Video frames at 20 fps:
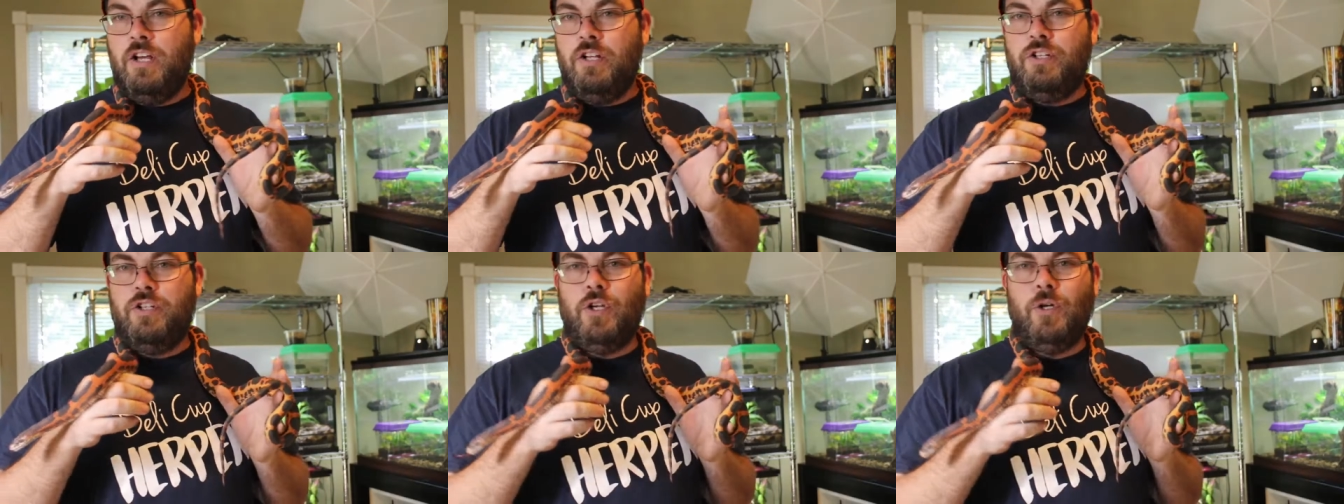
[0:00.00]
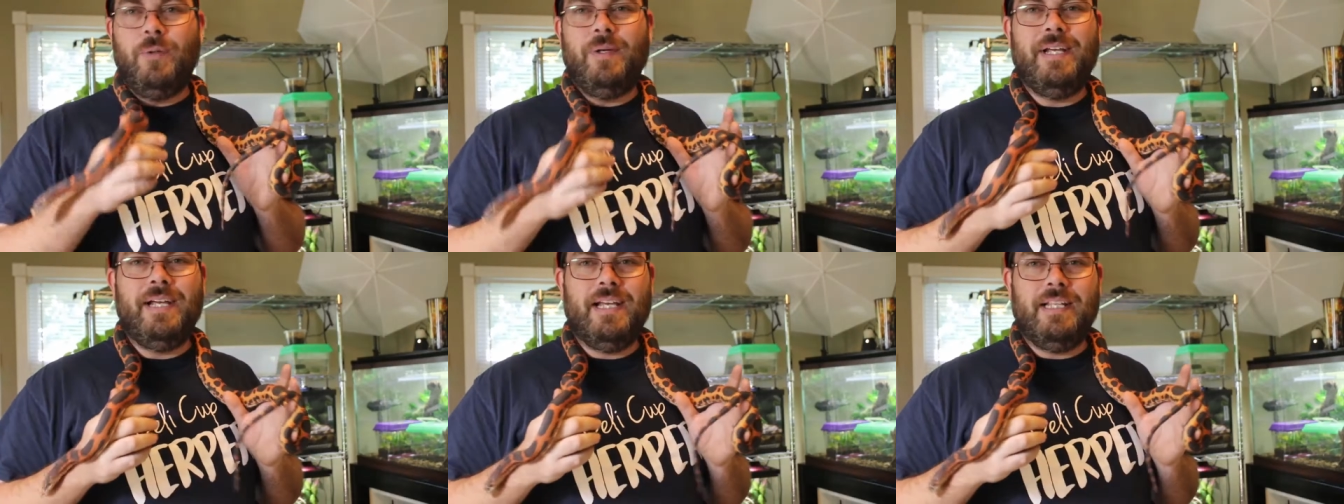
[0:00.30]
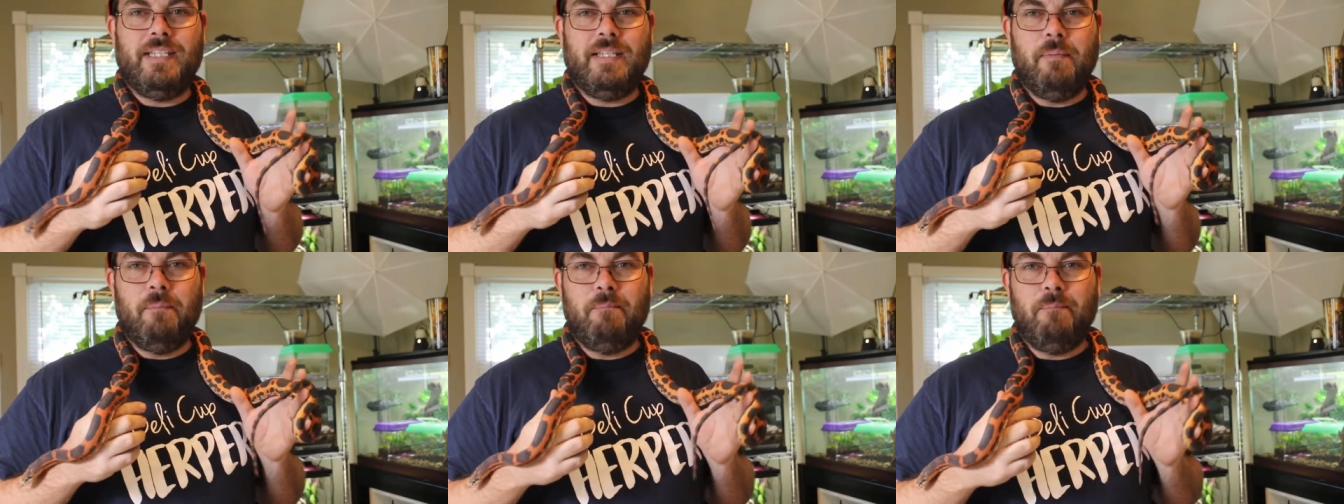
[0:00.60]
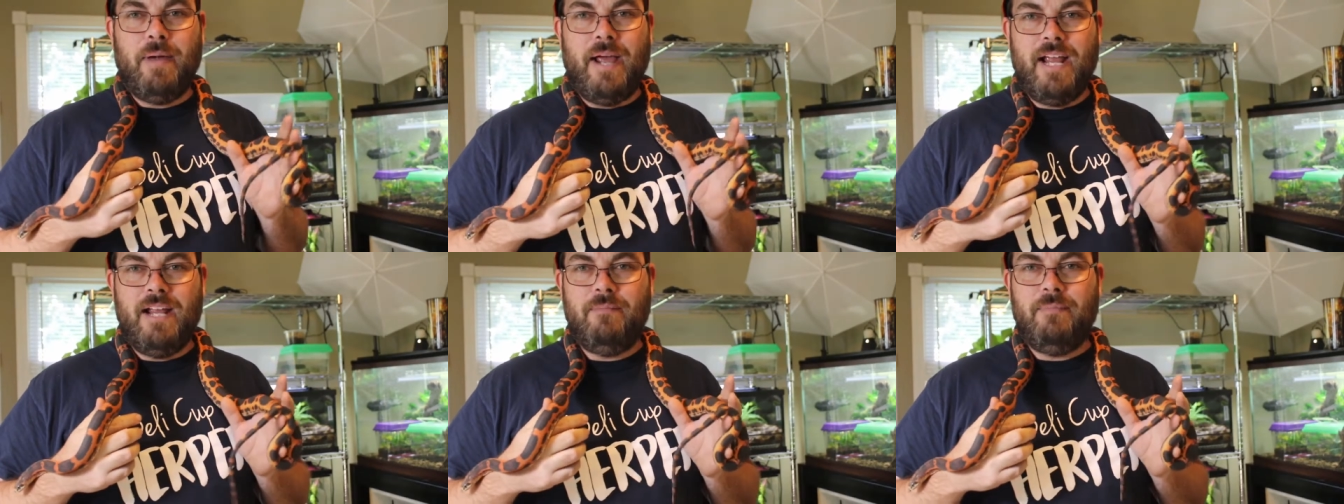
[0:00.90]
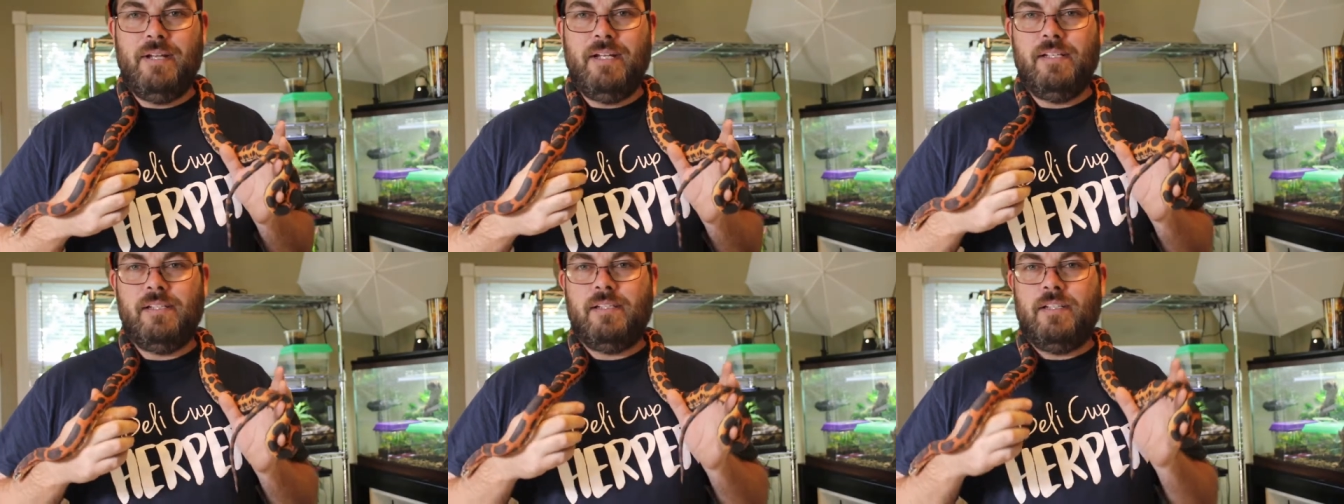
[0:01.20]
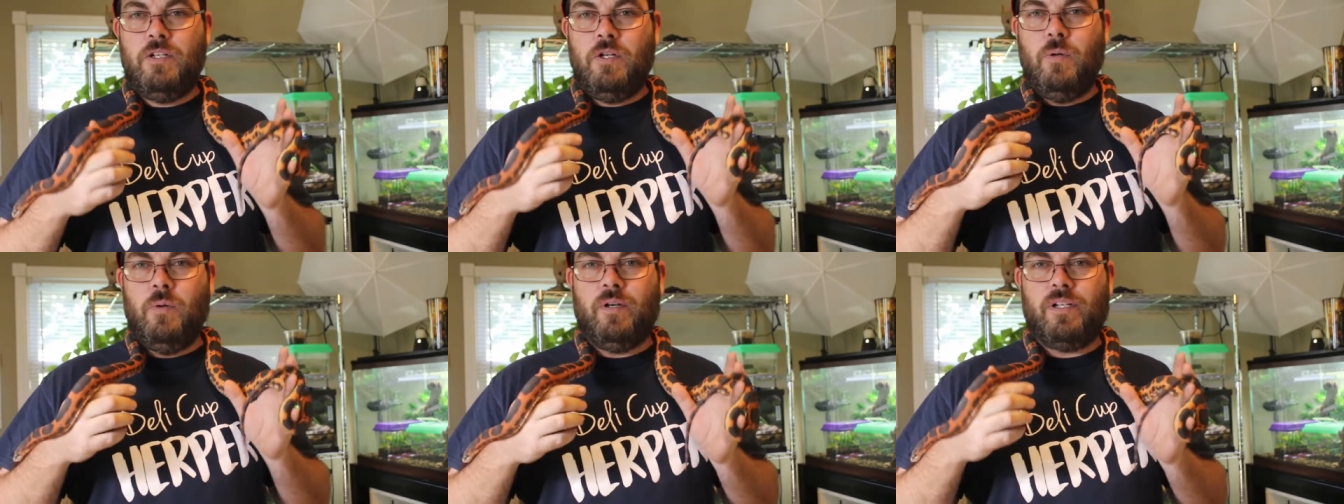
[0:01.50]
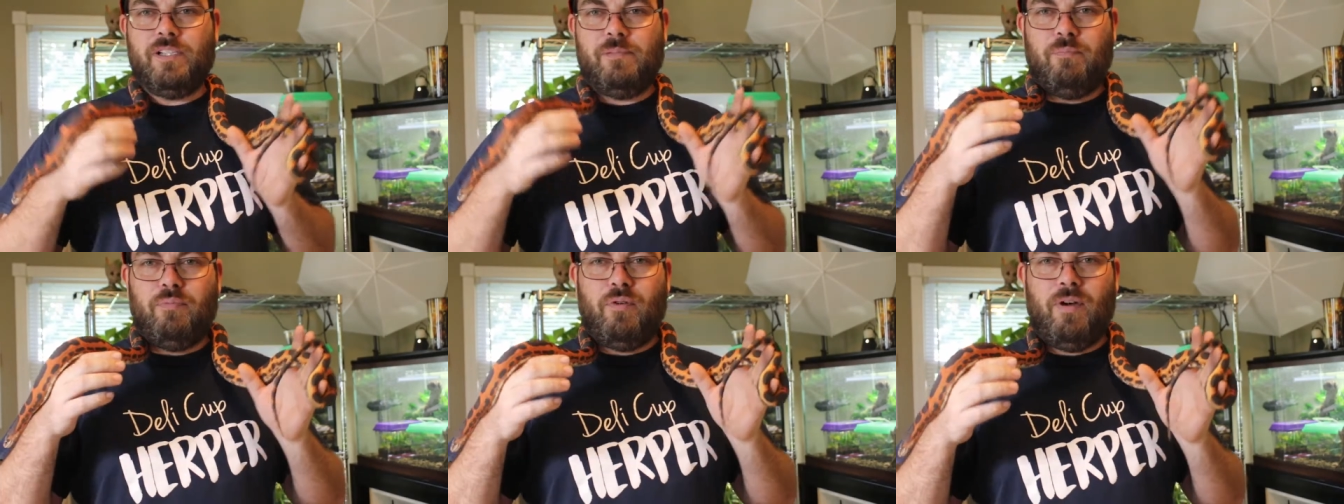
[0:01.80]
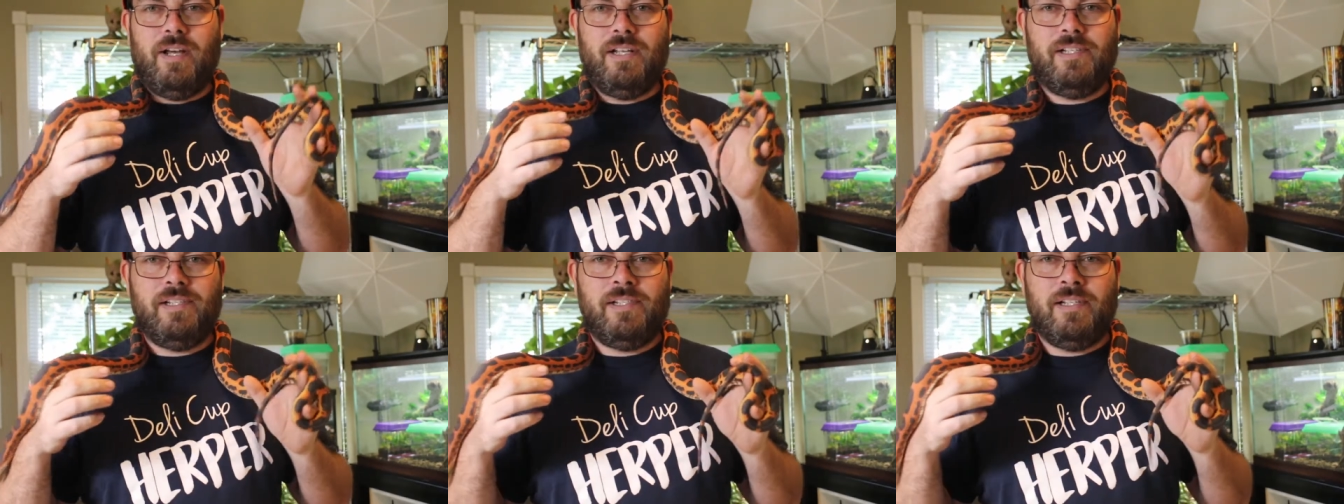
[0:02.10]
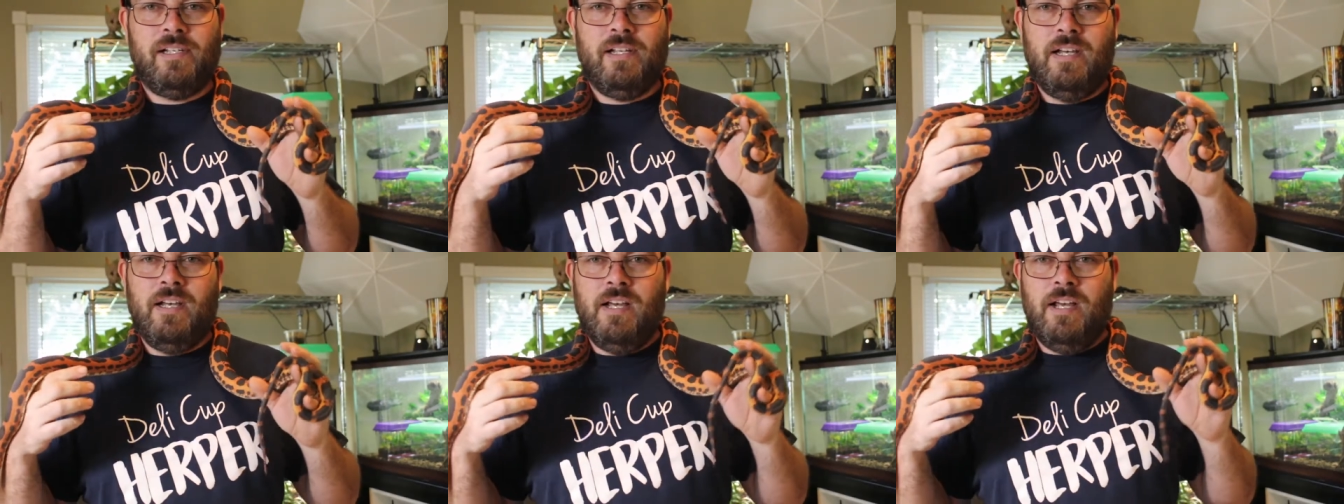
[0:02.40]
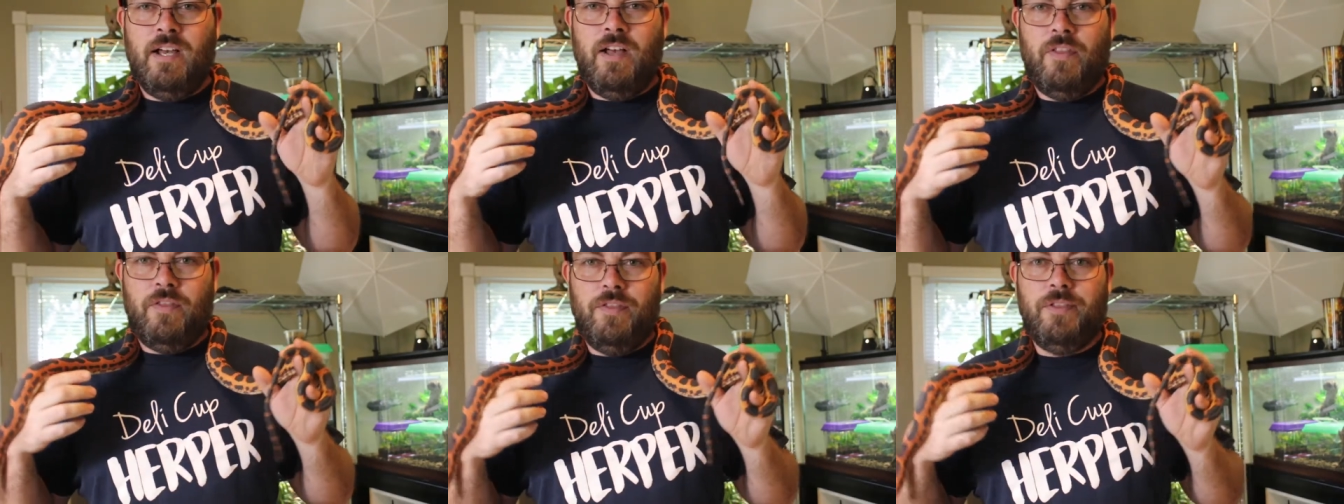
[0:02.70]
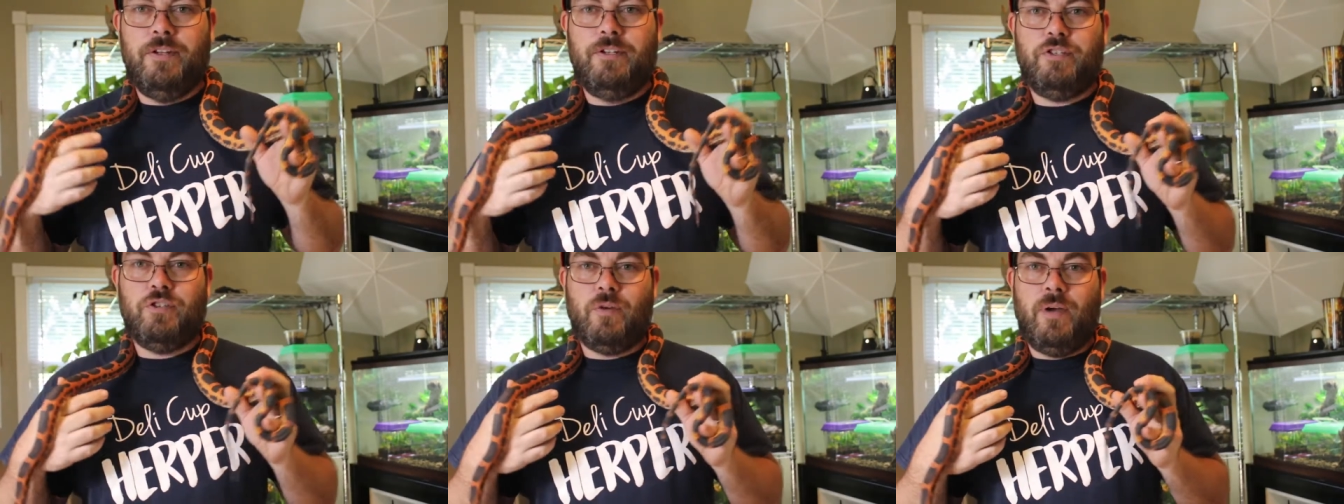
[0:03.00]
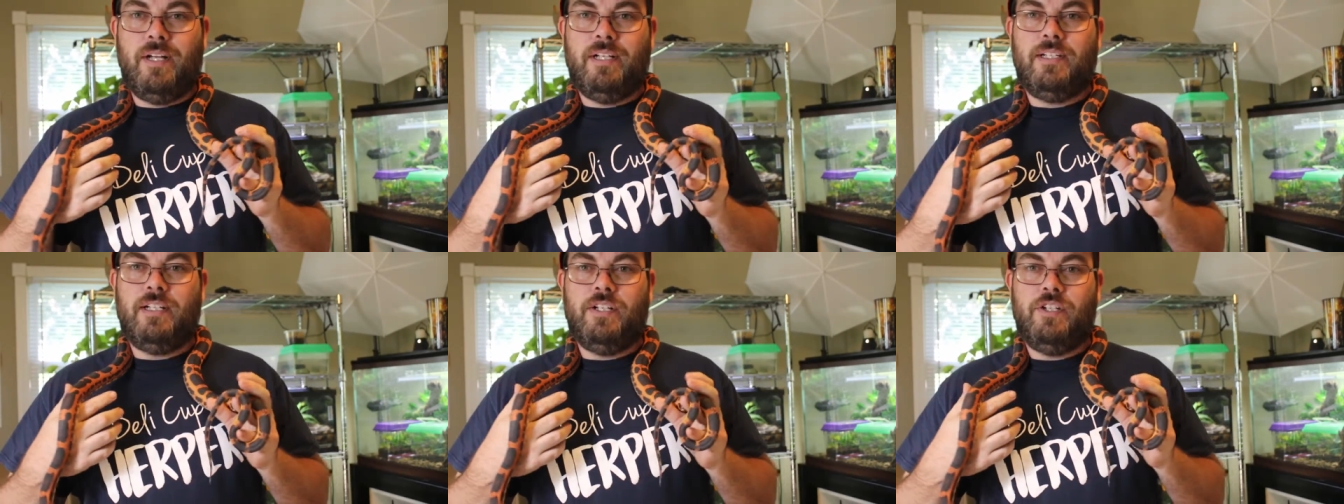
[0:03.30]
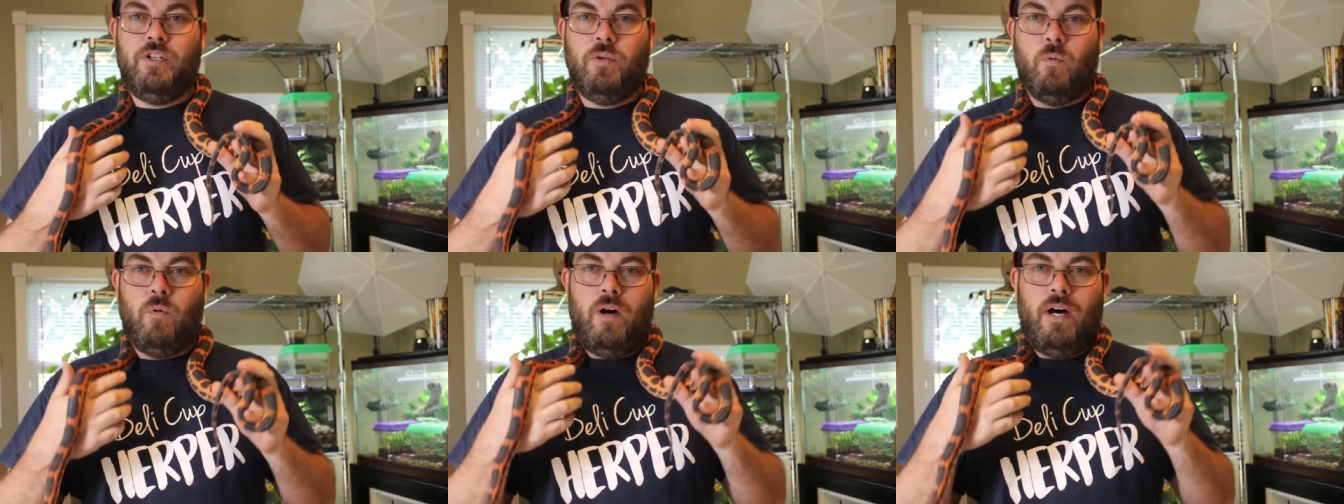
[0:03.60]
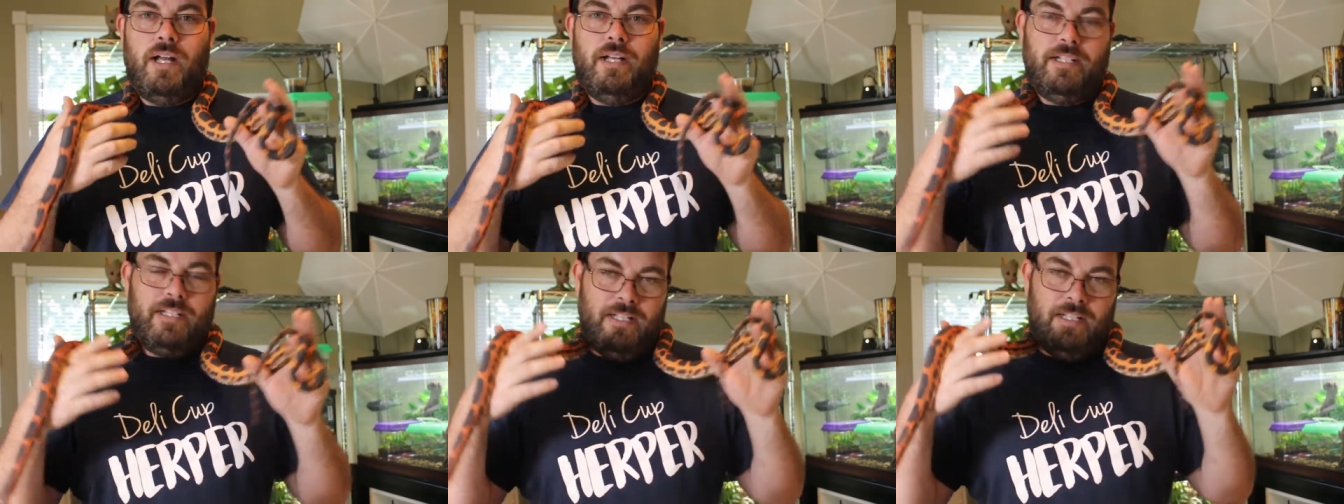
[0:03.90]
to get the babies to express the trait that you want.